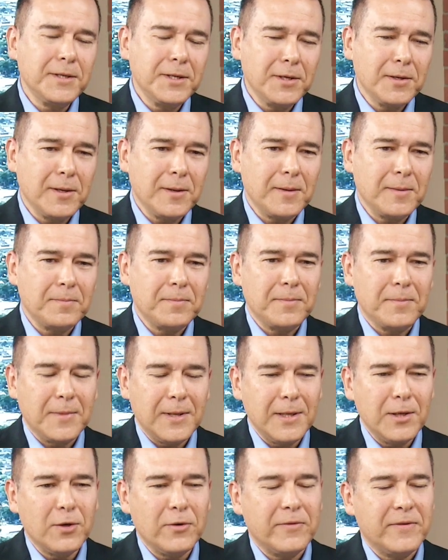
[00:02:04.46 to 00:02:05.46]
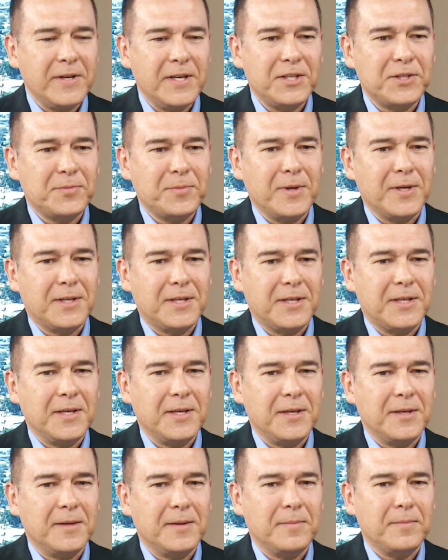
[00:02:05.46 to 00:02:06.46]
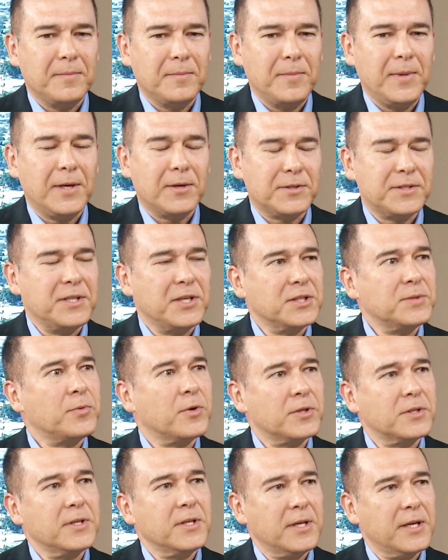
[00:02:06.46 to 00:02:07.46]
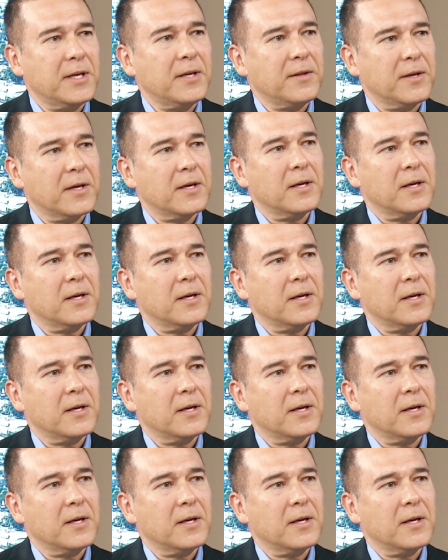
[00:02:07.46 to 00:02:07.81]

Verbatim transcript: you know, a little of each, but uh, better salesperson than anything.